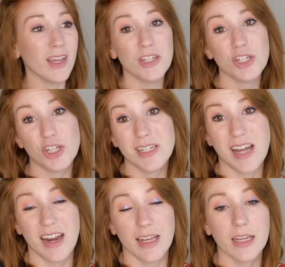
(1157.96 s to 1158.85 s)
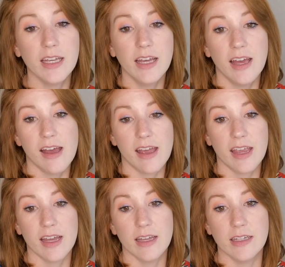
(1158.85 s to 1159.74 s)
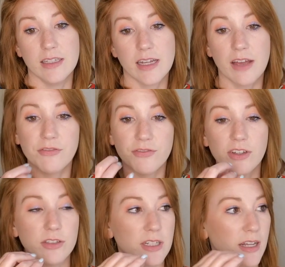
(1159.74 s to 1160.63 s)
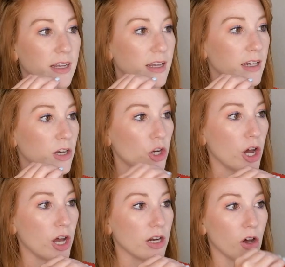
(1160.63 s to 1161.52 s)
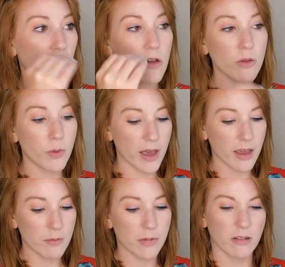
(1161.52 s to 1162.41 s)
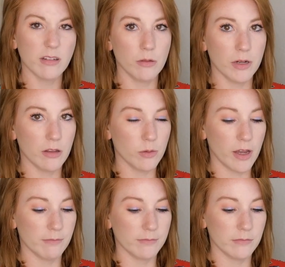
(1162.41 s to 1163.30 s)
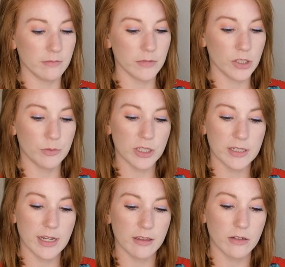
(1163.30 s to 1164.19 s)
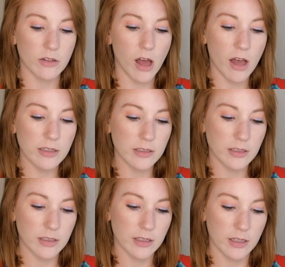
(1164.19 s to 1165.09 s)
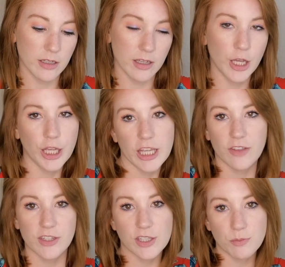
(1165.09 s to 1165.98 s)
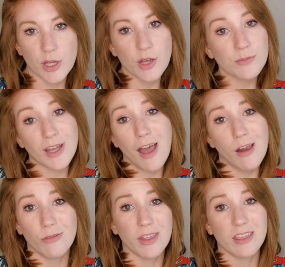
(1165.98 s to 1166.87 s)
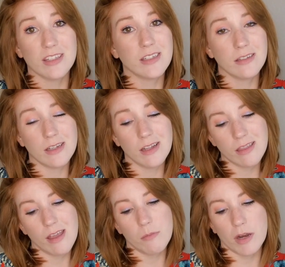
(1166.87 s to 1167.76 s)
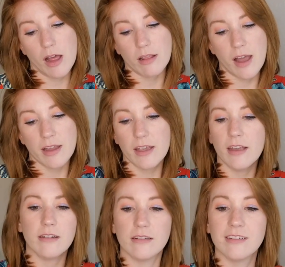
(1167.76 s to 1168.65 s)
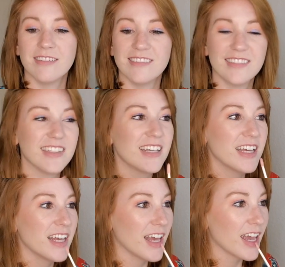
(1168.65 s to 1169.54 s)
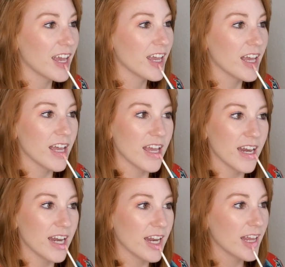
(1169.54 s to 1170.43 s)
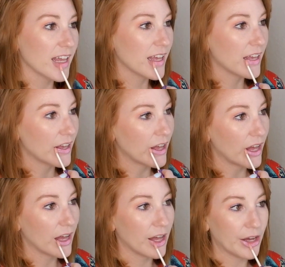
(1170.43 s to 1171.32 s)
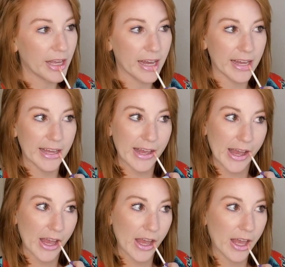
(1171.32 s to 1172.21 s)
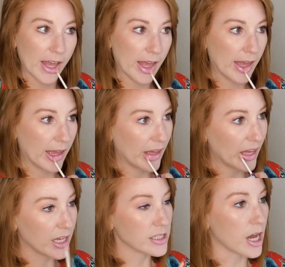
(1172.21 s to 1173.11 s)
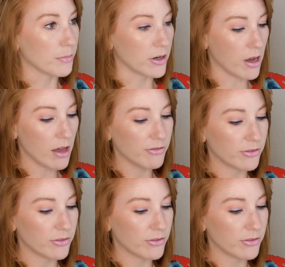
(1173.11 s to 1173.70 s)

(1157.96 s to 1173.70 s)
she's tiny. And I filled it in, not all the way, but a little bit of the way. So I'm just gonna take the gloss, give it some pumps. I don't think this does anything, but I like it. And, oh yeah, top her off.